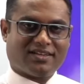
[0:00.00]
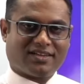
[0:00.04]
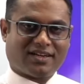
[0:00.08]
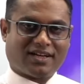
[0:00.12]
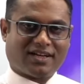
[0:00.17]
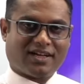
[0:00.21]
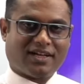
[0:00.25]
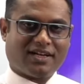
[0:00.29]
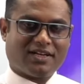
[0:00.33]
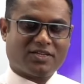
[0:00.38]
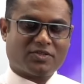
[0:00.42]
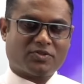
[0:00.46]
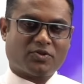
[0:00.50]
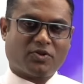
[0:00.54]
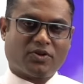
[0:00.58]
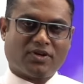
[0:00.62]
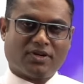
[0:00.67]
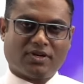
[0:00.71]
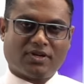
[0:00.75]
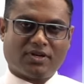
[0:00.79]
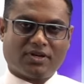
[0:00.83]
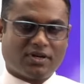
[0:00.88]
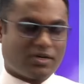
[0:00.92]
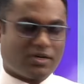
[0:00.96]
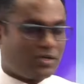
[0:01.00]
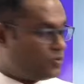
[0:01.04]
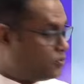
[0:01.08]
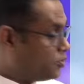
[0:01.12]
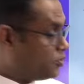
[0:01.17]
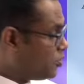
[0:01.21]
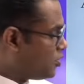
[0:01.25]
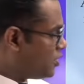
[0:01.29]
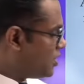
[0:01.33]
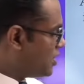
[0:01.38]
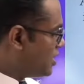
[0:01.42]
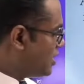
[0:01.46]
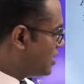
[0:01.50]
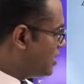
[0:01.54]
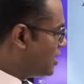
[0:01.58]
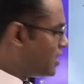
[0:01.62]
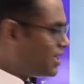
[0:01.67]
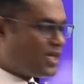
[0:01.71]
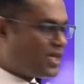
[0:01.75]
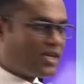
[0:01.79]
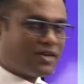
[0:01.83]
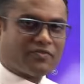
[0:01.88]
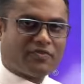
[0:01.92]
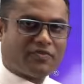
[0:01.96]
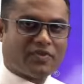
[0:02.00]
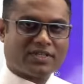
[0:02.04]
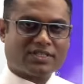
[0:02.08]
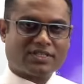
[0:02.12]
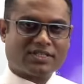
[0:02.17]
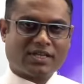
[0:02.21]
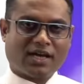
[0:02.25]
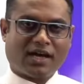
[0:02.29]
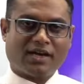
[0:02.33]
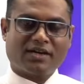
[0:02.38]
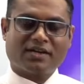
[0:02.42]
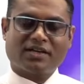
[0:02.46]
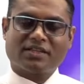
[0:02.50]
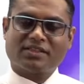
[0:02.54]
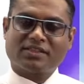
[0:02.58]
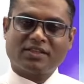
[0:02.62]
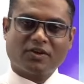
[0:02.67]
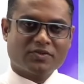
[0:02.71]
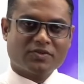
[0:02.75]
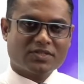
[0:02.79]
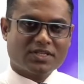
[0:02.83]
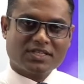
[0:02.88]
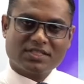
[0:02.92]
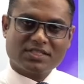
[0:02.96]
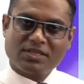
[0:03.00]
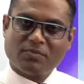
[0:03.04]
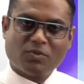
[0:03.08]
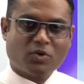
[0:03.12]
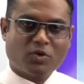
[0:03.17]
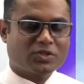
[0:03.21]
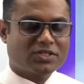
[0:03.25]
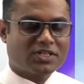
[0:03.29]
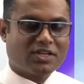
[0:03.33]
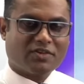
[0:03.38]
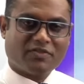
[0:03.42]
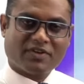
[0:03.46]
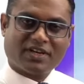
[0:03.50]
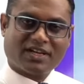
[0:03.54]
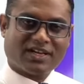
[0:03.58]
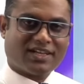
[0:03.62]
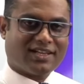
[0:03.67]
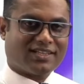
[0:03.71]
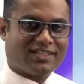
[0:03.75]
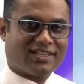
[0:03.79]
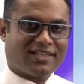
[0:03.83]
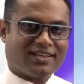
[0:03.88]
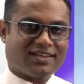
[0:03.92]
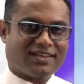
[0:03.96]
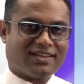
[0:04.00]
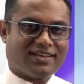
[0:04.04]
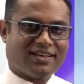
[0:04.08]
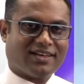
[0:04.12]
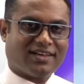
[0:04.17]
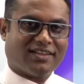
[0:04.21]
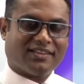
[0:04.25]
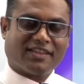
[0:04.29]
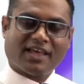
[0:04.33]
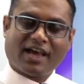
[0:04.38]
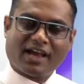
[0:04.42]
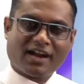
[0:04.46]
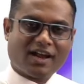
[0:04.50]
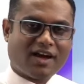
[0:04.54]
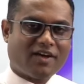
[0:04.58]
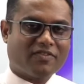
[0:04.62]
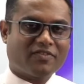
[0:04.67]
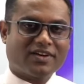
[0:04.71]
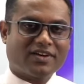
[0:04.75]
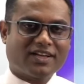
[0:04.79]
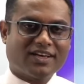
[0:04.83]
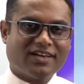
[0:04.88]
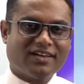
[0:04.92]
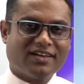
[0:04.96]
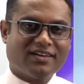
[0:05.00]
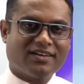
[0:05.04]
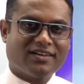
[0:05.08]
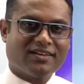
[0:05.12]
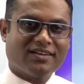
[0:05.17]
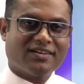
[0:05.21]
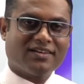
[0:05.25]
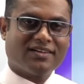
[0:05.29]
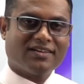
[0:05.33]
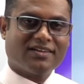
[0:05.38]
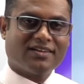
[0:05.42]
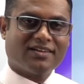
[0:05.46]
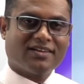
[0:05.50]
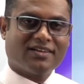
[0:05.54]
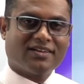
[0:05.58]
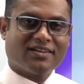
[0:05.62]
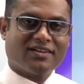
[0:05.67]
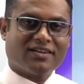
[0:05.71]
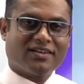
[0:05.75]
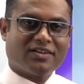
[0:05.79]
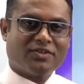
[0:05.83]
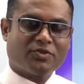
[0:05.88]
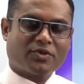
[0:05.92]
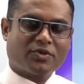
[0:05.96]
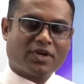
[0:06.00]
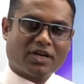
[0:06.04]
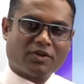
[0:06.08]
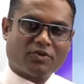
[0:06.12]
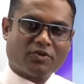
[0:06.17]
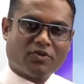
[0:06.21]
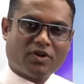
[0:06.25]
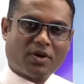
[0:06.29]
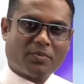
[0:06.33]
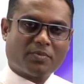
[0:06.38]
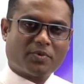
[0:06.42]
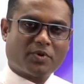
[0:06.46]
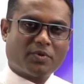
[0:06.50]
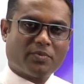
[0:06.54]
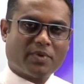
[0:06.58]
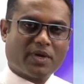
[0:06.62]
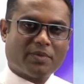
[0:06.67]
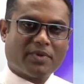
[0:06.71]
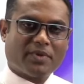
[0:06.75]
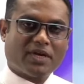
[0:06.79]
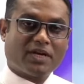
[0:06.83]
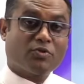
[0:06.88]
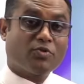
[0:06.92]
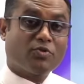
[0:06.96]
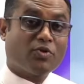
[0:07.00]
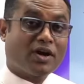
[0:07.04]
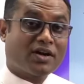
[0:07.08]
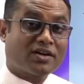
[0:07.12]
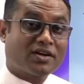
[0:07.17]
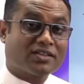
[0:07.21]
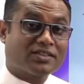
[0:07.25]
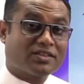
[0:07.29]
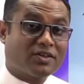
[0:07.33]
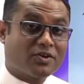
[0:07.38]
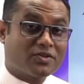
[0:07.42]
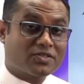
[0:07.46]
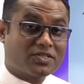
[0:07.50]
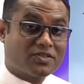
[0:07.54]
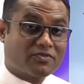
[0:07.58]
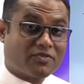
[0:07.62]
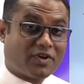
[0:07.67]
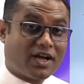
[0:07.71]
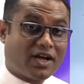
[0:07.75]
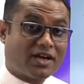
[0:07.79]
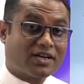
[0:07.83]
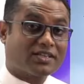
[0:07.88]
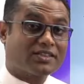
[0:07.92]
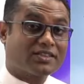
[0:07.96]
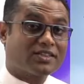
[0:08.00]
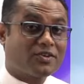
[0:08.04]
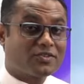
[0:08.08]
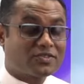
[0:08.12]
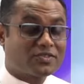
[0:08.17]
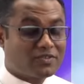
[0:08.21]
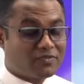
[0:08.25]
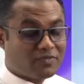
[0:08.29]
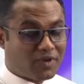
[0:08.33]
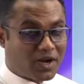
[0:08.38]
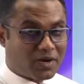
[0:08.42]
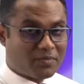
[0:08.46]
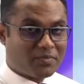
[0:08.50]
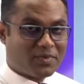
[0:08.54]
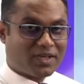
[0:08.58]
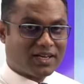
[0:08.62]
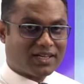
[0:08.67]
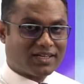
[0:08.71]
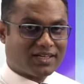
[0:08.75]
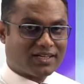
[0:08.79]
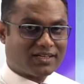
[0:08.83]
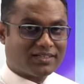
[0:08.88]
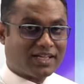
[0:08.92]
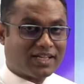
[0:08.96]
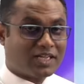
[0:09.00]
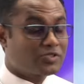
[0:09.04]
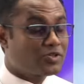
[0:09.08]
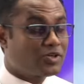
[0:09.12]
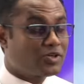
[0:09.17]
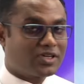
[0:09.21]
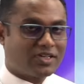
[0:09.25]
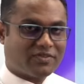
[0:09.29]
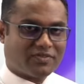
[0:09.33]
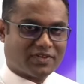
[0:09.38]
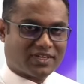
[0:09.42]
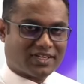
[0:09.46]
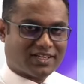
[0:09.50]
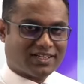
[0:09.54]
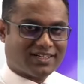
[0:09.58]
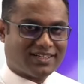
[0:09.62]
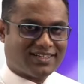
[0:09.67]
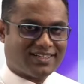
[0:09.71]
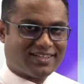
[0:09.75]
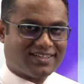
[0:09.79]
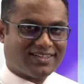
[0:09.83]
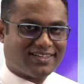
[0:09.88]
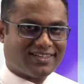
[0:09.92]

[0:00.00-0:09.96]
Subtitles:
Right? So, earning first 100,000 is the most difficult thing. Thereafter, you can go up to maybe 200,000, 500,000, 1 million. That's not difficult.